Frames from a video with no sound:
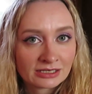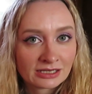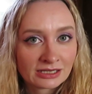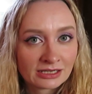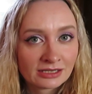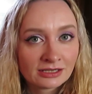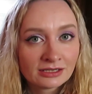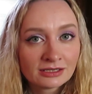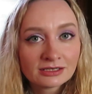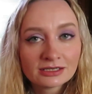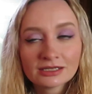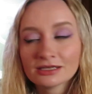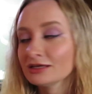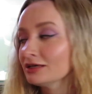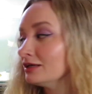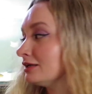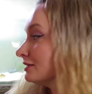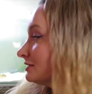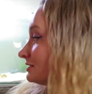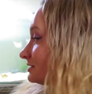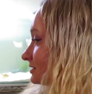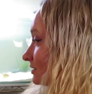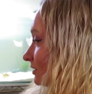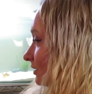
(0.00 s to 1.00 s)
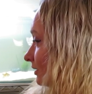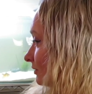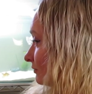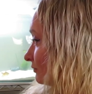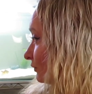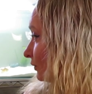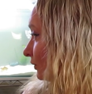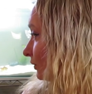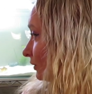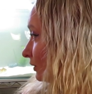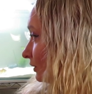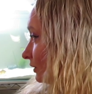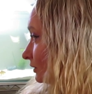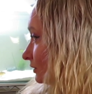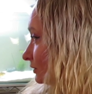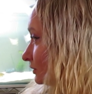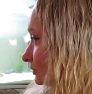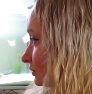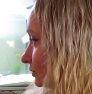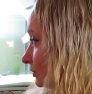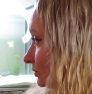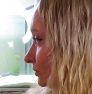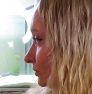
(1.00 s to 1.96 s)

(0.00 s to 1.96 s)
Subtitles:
need is I've got